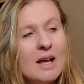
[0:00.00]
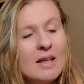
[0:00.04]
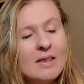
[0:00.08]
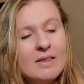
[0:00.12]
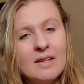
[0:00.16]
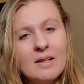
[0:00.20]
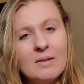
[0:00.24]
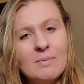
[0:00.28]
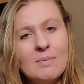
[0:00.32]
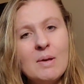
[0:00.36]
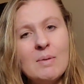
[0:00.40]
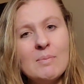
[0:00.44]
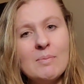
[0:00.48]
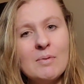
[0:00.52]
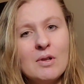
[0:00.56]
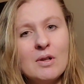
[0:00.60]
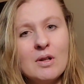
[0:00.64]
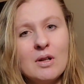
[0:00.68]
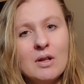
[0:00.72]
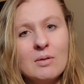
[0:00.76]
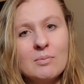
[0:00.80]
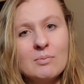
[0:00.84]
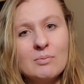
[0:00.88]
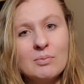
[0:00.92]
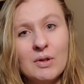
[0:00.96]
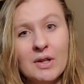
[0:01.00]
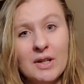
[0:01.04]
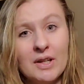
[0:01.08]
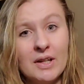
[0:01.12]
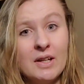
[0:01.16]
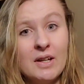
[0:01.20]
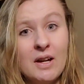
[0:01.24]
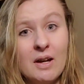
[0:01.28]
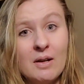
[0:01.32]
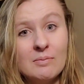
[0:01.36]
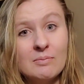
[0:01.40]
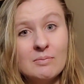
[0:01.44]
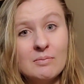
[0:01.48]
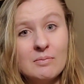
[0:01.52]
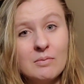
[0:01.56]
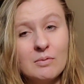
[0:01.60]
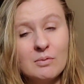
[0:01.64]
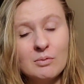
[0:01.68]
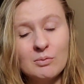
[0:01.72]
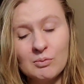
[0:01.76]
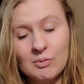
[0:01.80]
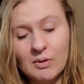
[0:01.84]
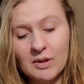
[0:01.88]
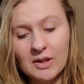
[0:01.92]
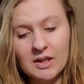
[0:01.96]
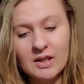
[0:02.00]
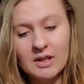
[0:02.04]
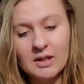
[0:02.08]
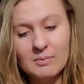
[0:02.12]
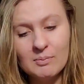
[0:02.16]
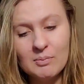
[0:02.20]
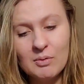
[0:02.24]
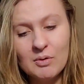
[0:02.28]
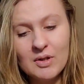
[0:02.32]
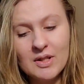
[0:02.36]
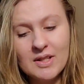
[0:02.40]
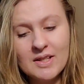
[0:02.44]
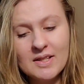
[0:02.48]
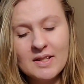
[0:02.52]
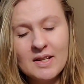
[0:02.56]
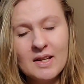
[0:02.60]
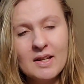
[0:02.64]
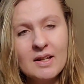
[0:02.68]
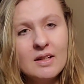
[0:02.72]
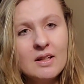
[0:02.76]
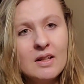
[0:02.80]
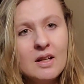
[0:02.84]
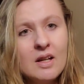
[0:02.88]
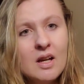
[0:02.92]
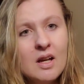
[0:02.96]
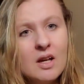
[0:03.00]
I think people are bringing up really good points in.